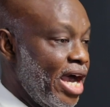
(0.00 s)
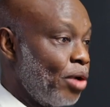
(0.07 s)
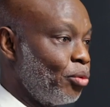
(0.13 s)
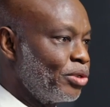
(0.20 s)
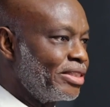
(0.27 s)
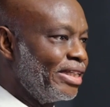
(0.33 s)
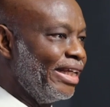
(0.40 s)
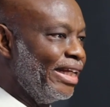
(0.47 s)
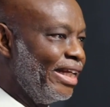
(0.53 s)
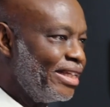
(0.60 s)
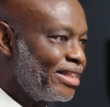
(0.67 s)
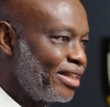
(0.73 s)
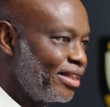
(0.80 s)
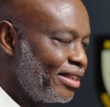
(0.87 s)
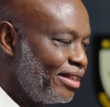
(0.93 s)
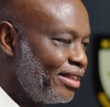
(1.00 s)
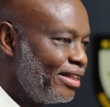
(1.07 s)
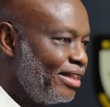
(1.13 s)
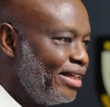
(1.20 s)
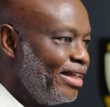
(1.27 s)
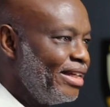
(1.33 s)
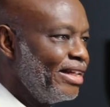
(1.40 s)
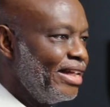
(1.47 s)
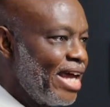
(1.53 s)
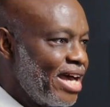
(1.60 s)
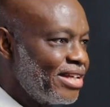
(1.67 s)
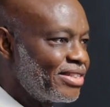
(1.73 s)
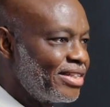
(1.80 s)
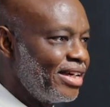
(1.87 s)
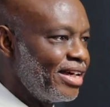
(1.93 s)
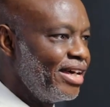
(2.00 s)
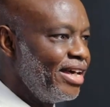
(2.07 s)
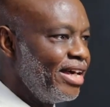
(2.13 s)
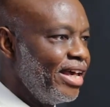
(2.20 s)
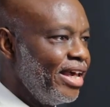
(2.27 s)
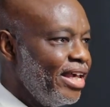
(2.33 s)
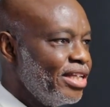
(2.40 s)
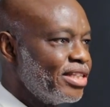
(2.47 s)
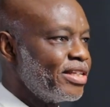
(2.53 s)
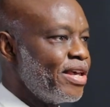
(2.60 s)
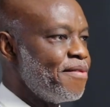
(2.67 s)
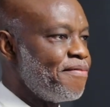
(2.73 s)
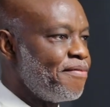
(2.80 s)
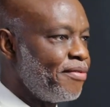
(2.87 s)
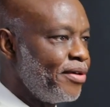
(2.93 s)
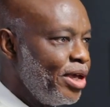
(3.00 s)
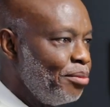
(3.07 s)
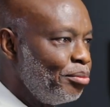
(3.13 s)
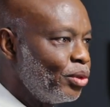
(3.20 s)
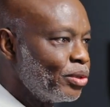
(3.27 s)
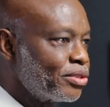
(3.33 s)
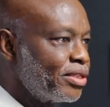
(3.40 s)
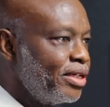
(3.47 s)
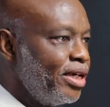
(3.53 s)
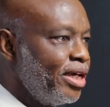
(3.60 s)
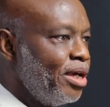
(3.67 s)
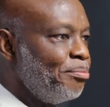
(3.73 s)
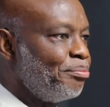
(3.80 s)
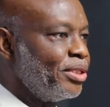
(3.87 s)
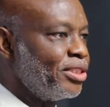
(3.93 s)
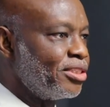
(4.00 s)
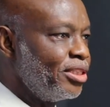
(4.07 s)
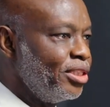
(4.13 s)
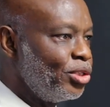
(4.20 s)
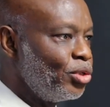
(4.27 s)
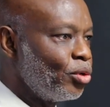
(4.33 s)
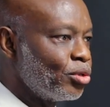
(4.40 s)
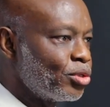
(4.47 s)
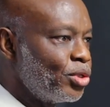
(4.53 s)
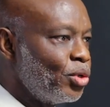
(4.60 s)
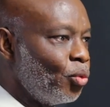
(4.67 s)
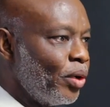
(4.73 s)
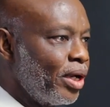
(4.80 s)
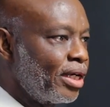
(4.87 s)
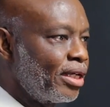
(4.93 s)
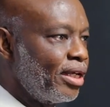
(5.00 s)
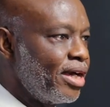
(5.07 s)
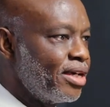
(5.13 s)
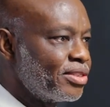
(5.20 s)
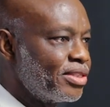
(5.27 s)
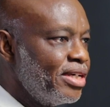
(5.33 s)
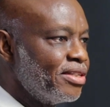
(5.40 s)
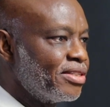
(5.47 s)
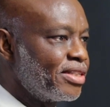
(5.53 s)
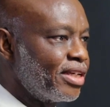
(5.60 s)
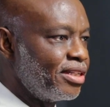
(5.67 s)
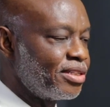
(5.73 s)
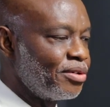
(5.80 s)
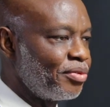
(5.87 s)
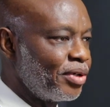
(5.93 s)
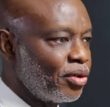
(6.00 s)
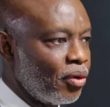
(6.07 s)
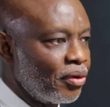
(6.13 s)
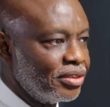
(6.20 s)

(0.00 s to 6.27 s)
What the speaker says: I was elated. NASA is a famous and prestigious world-class scientific